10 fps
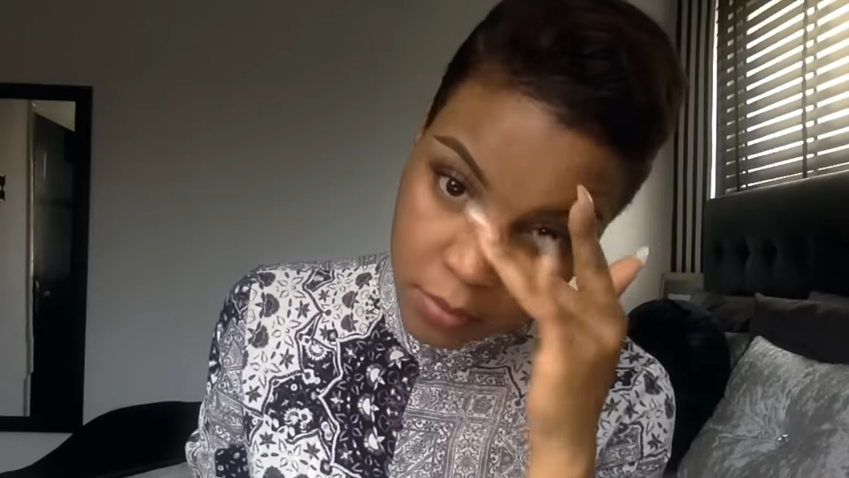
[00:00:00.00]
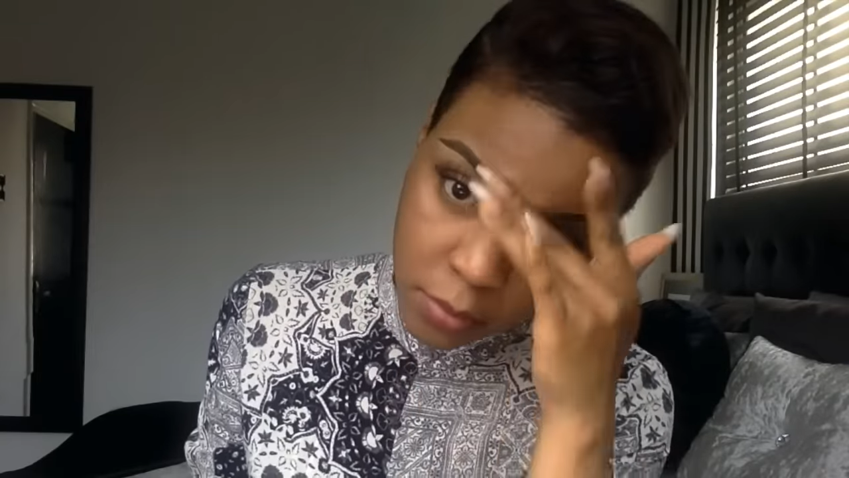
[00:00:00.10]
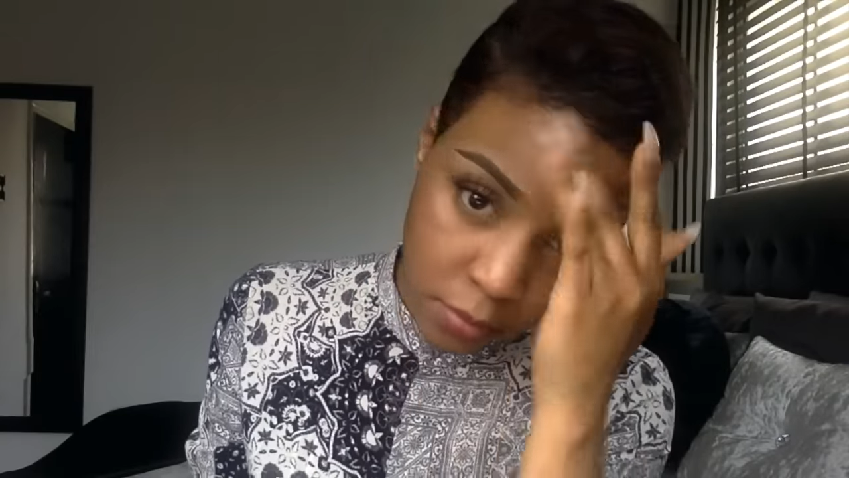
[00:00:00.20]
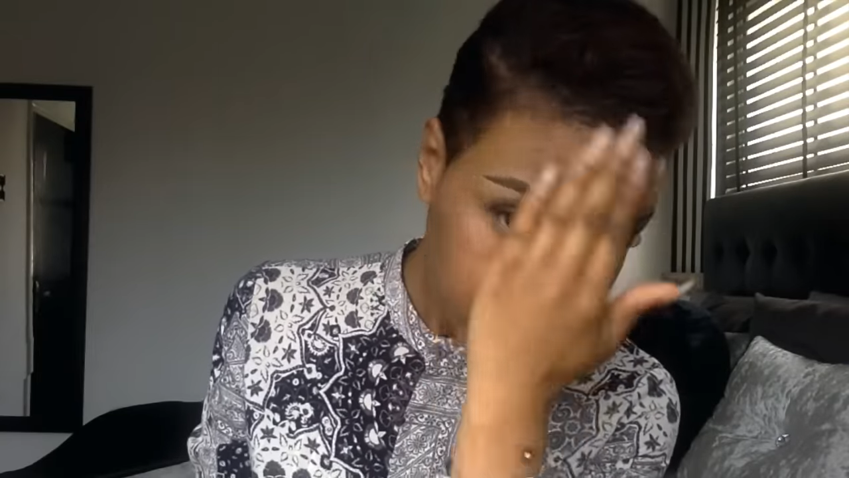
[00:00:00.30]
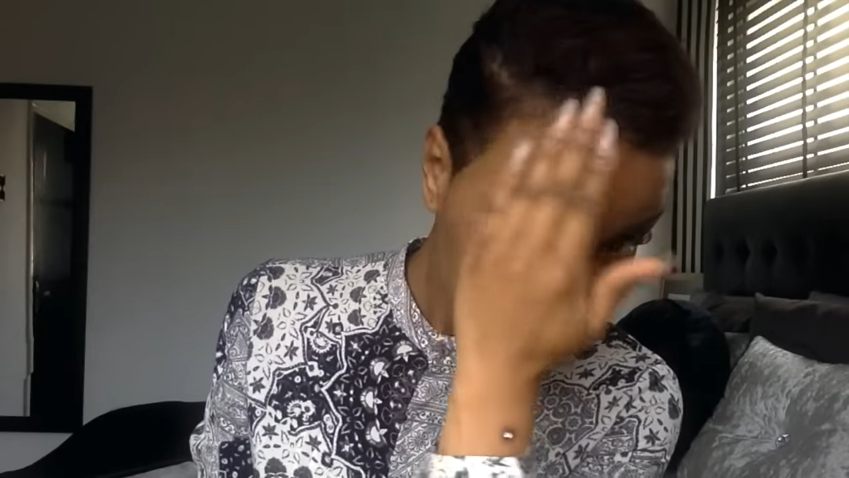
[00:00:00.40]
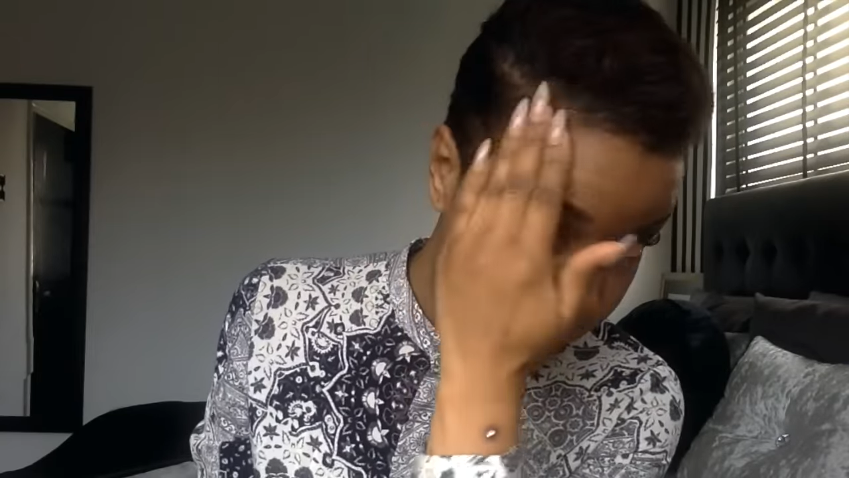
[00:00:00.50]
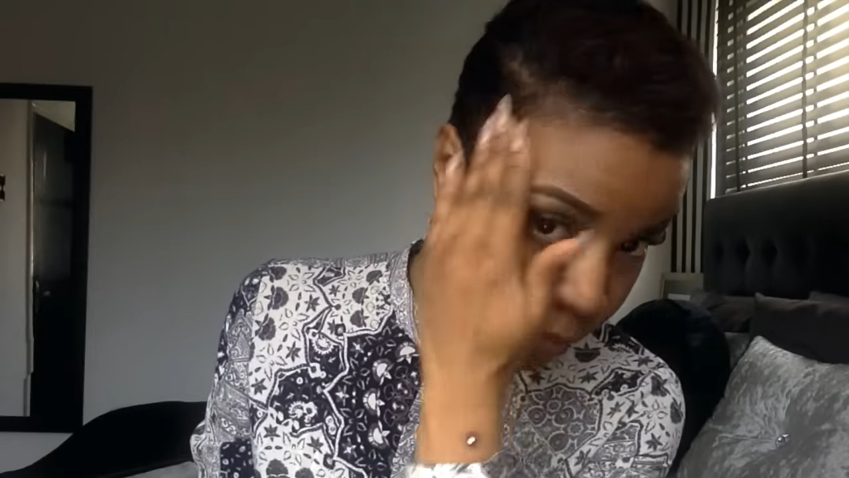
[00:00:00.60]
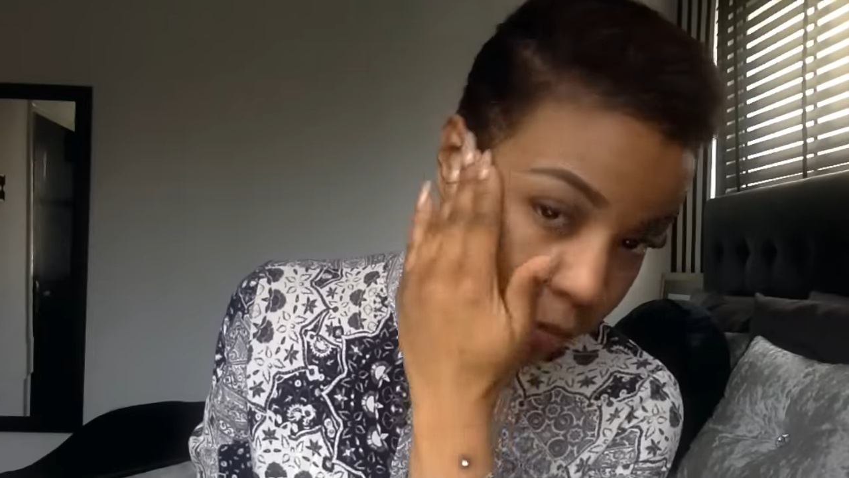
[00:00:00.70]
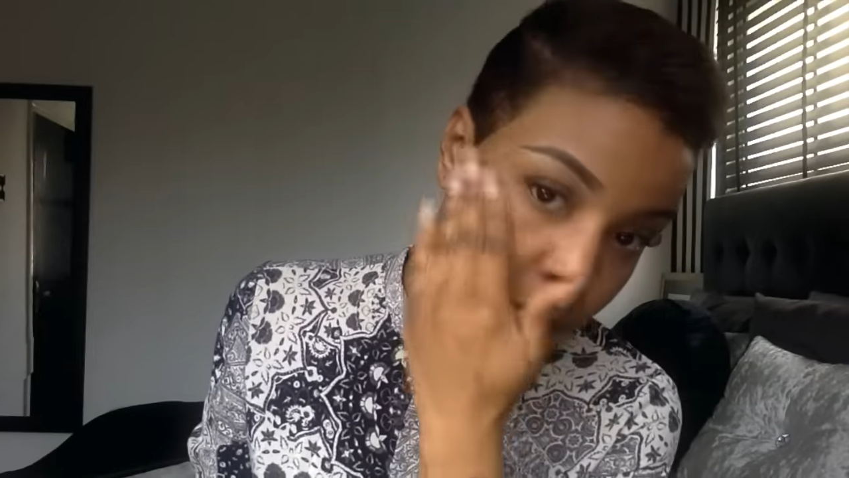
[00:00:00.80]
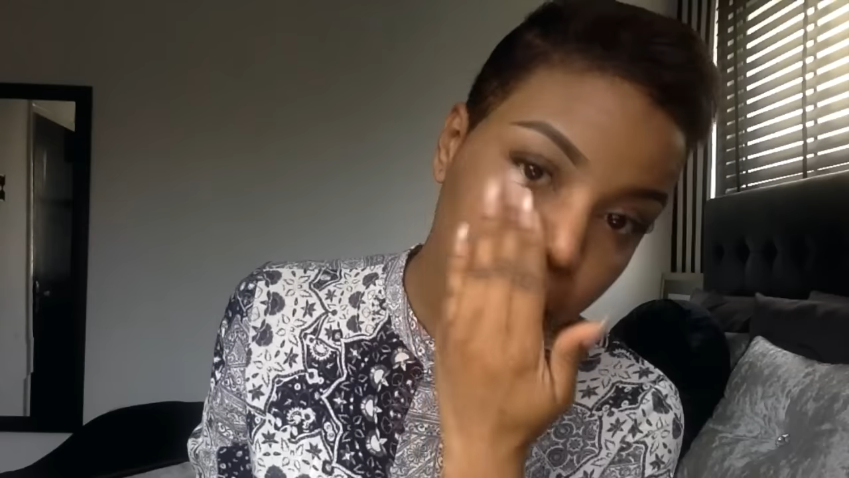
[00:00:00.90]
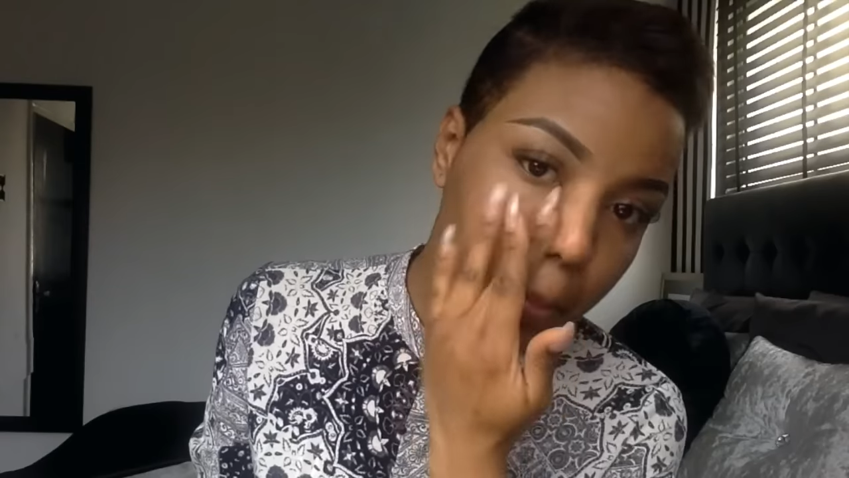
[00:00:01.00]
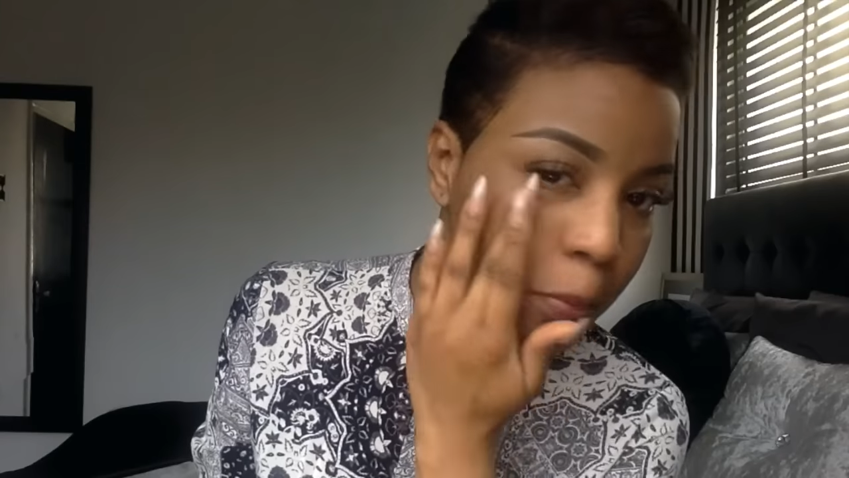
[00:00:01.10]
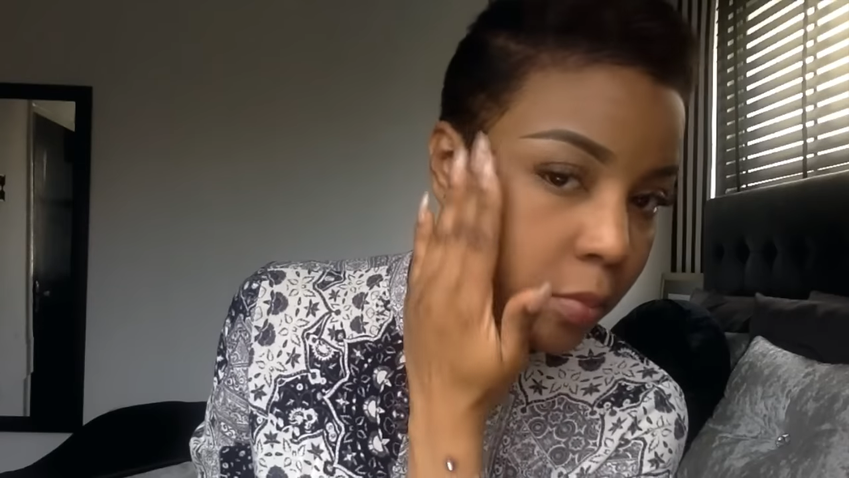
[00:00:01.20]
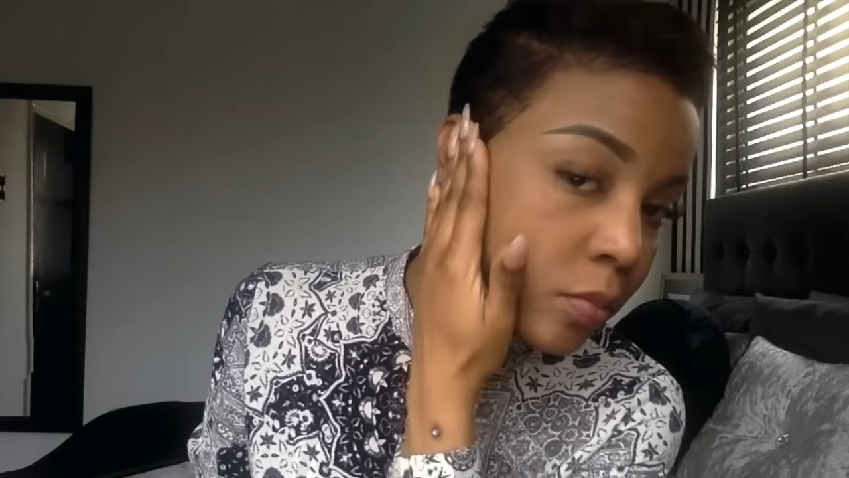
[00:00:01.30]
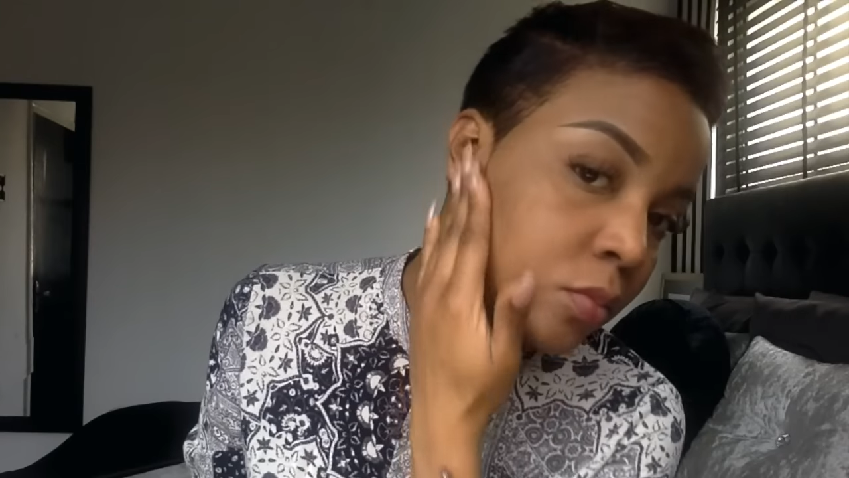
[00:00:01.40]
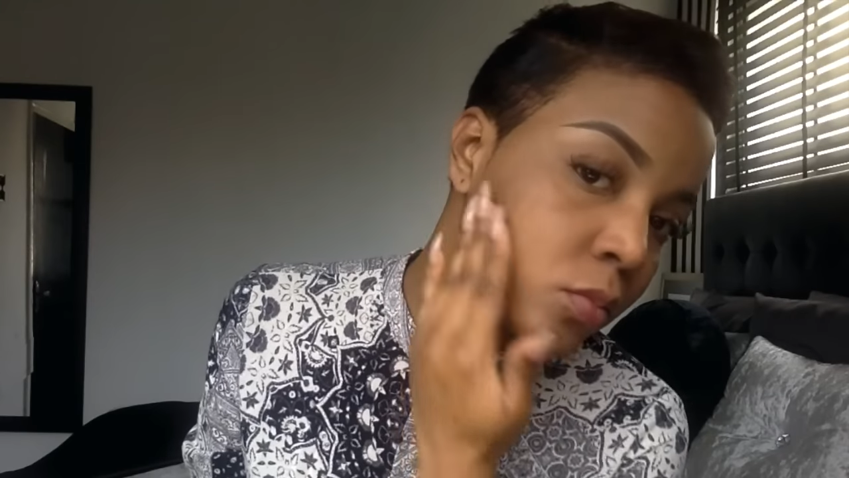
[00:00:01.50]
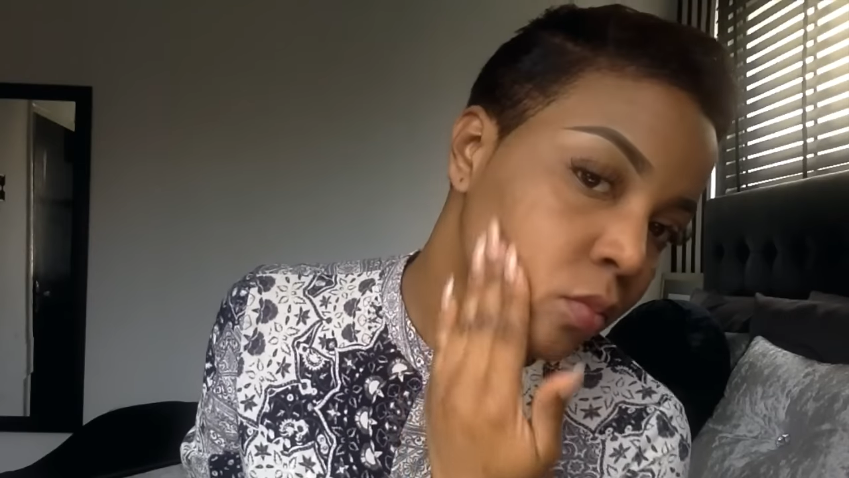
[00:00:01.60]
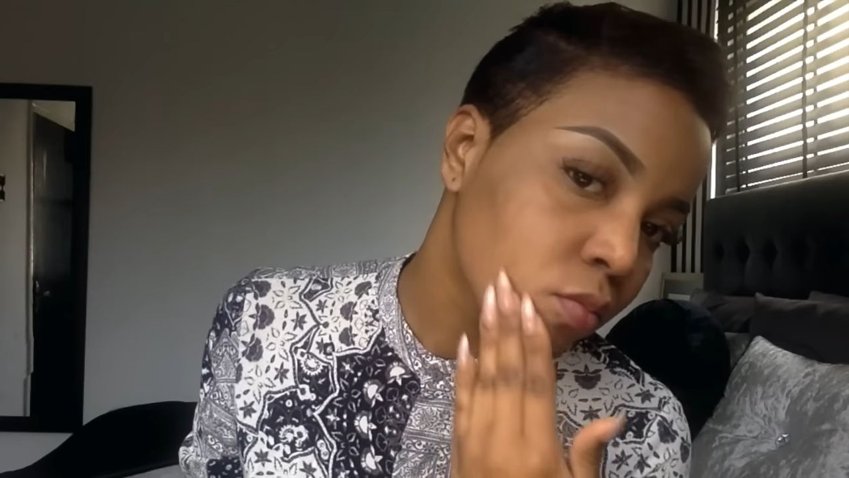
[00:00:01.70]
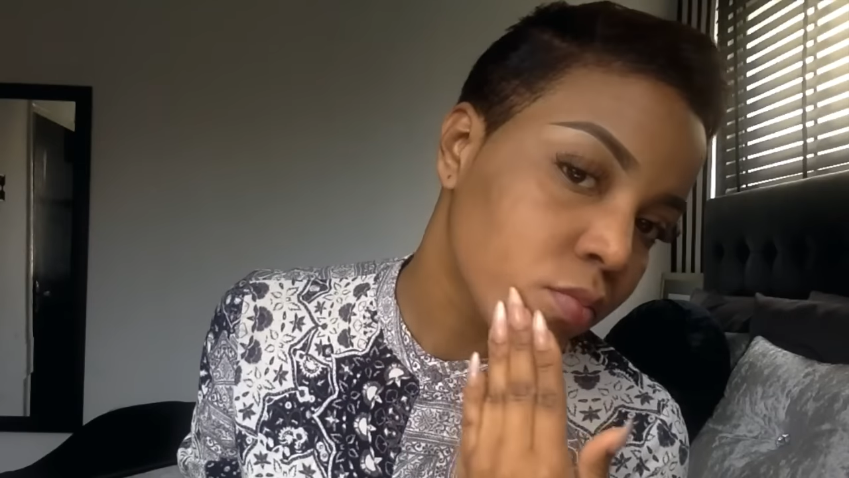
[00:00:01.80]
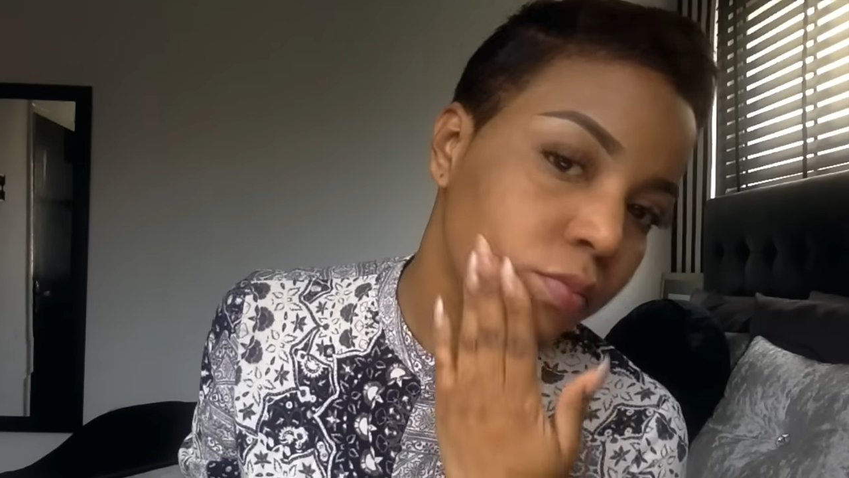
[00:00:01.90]
This really helps to
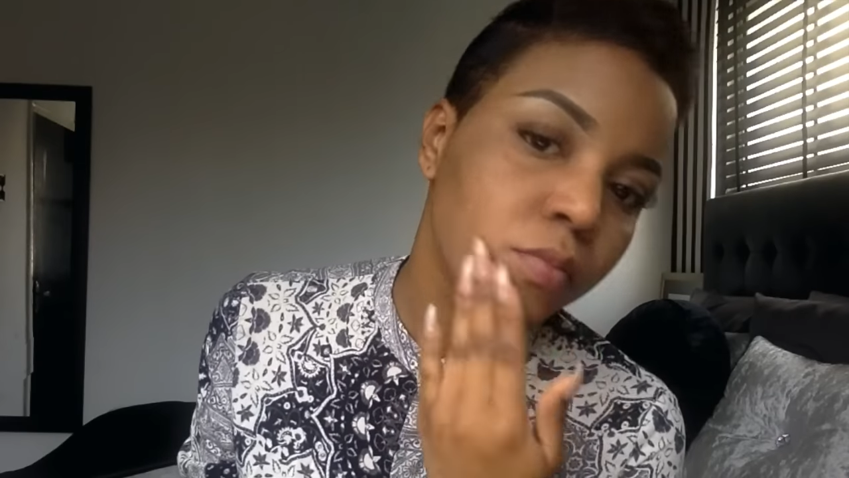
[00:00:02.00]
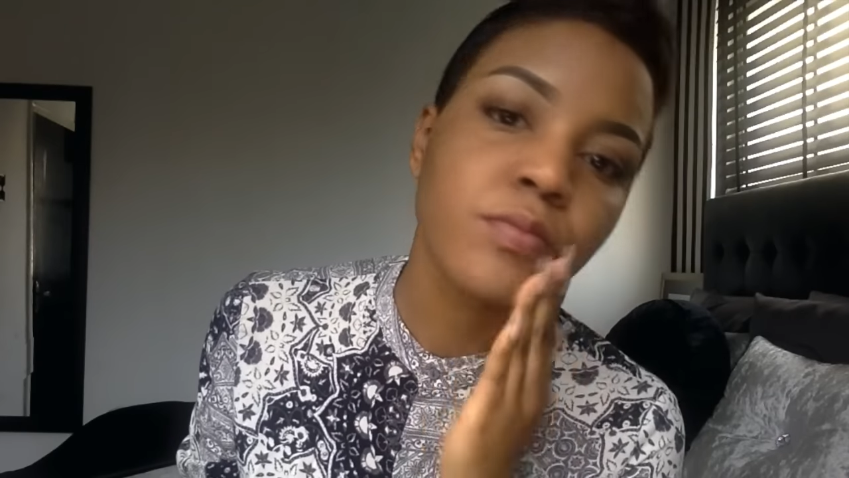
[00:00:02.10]
smoothen